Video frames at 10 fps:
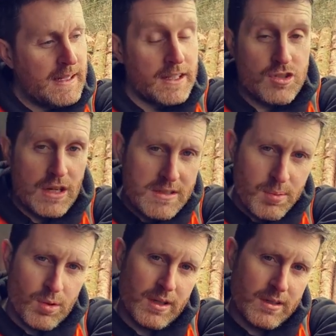And the
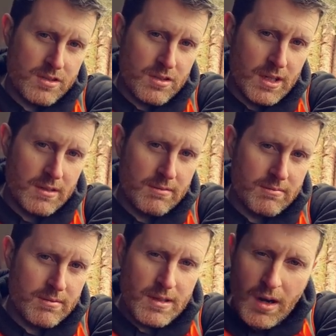transport industry.
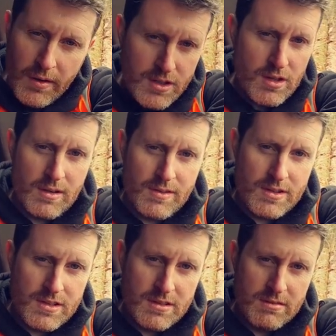The lorry
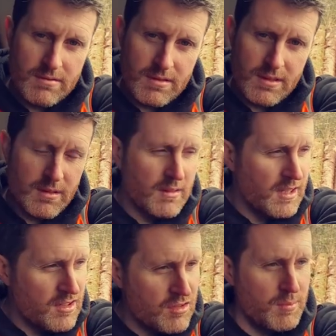drivers.
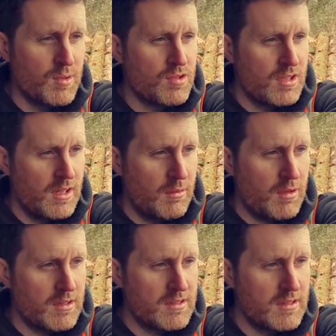Distribution
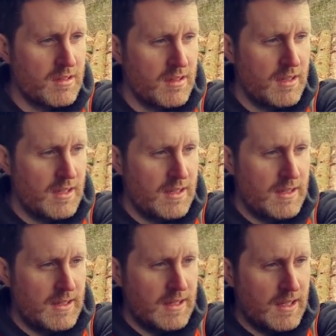networks.
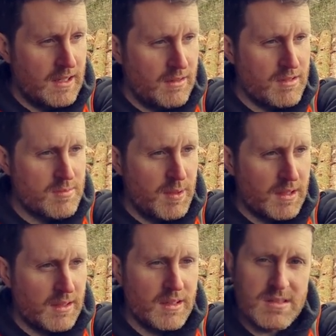Getting the
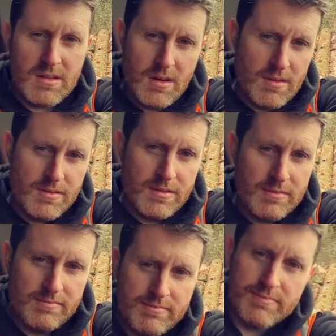respect they deserve.
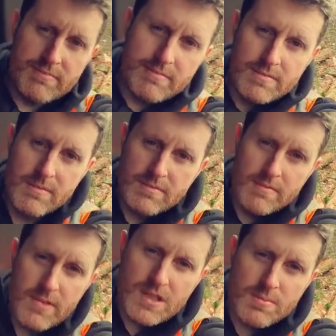
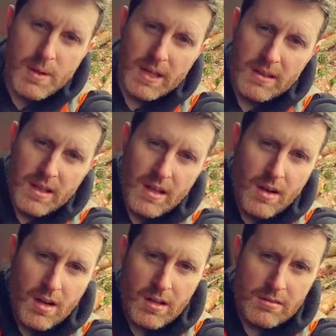Respect to you
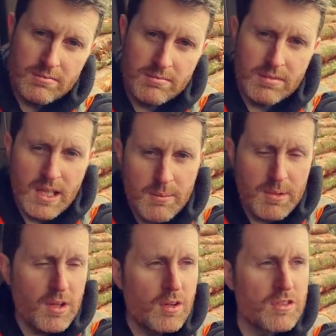all.
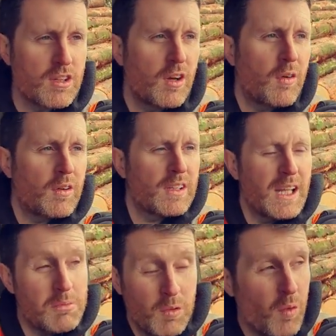Keeping the country going.
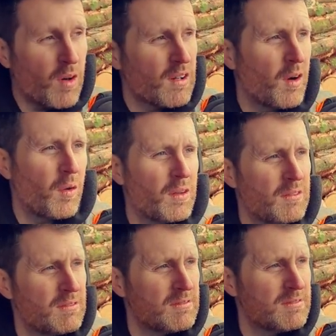Keeping the world going.
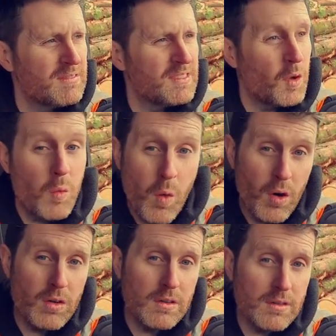The
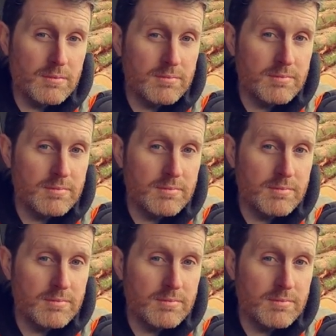world.